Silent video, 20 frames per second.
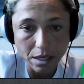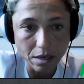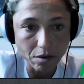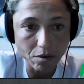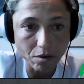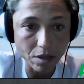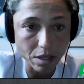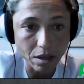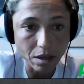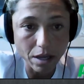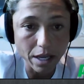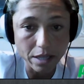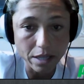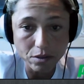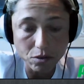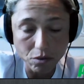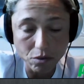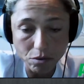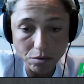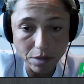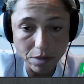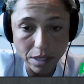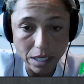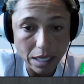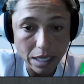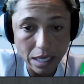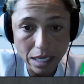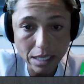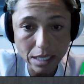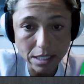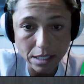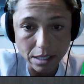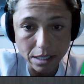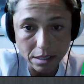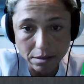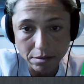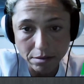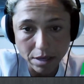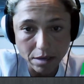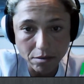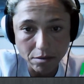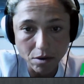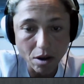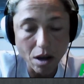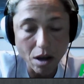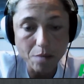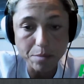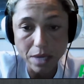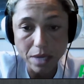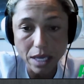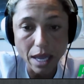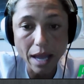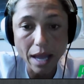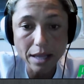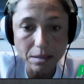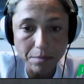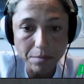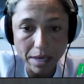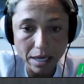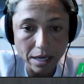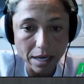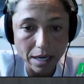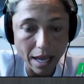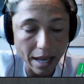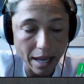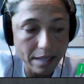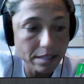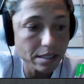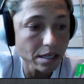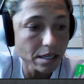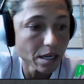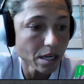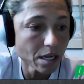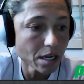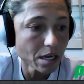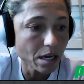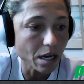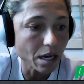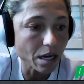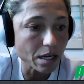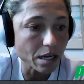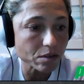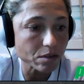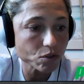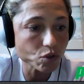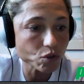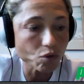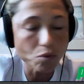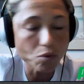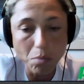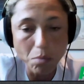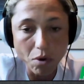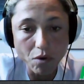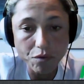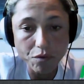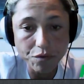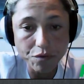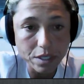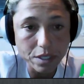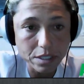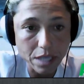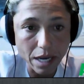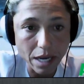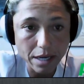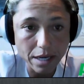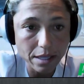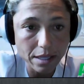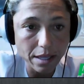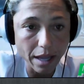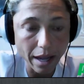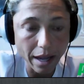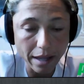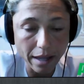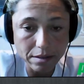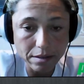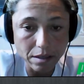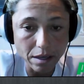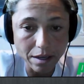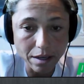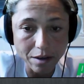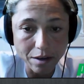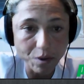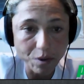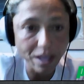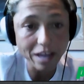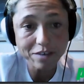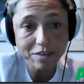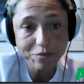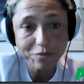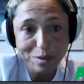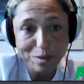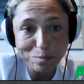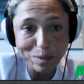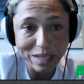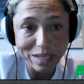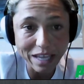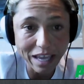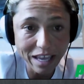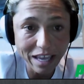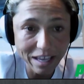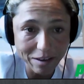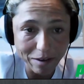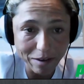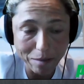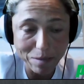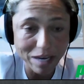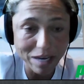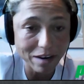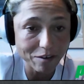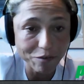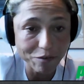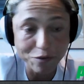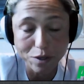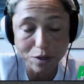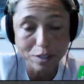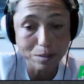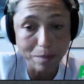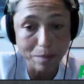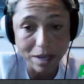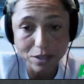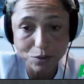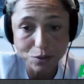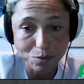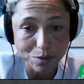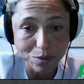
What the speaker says: lot had to do with the heat and not being acclimated yet. So we both decided that we had fun playing. I mean, our first match